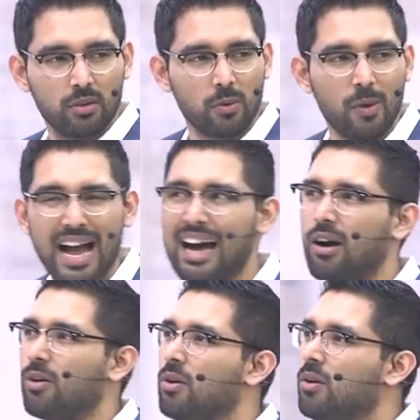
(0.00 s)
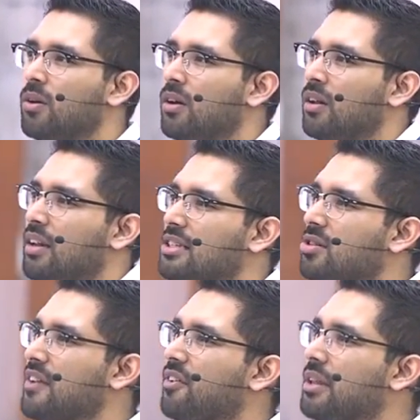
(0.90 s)
Wow. Let's
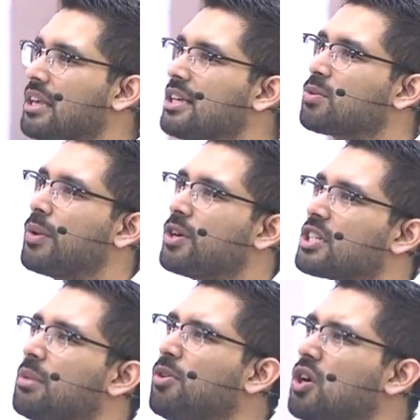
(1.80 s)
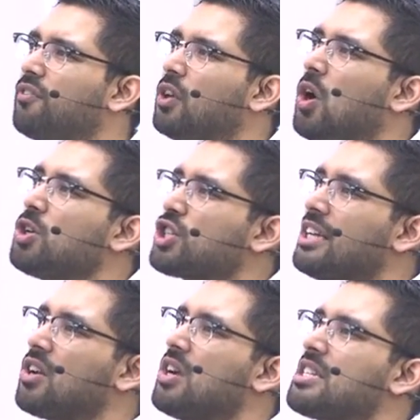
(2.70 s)
read from the ESV version. The book of law shall
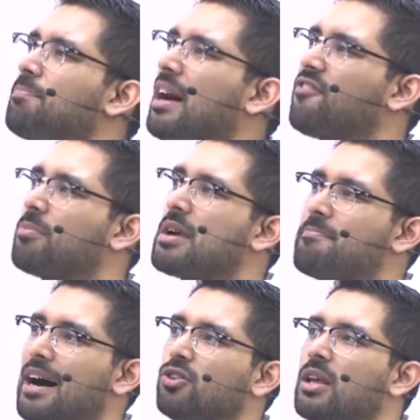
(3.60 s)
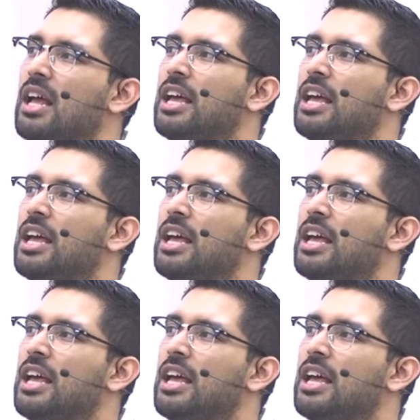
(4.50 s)
not depart from your mouth.